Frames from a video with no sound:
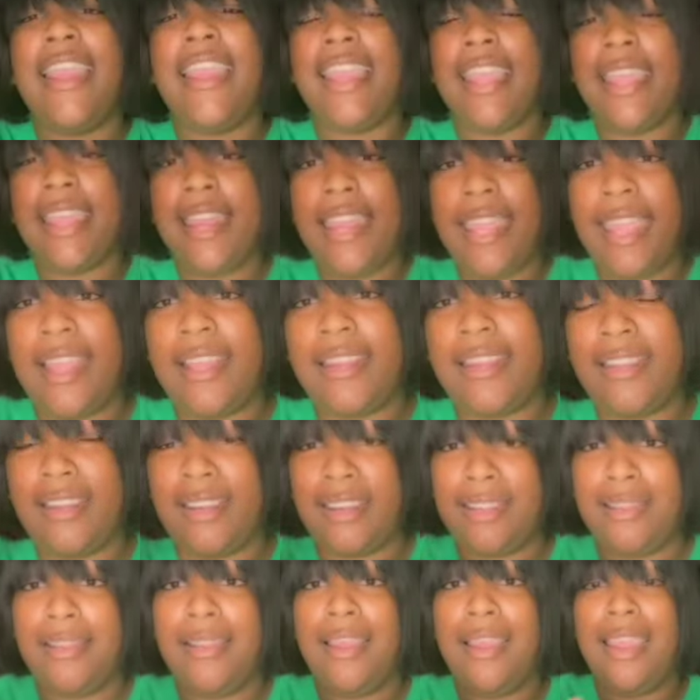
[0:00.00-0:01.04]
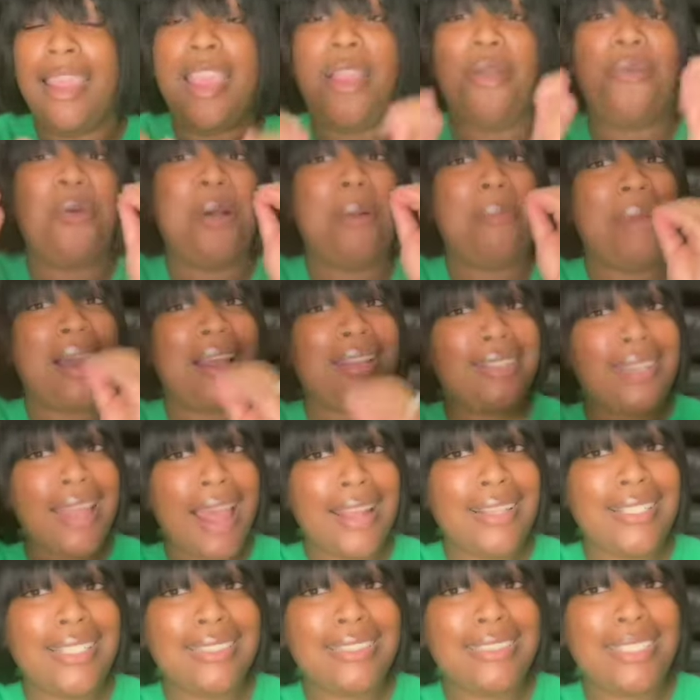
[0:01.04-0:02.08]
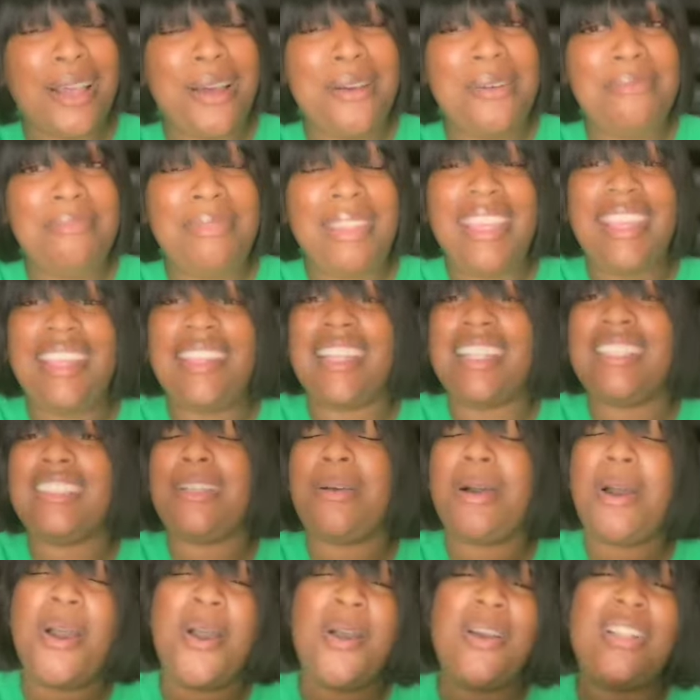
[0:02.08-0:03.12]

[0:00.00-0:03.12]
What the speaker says: and handle it. And what my doctor told me, they said, oh,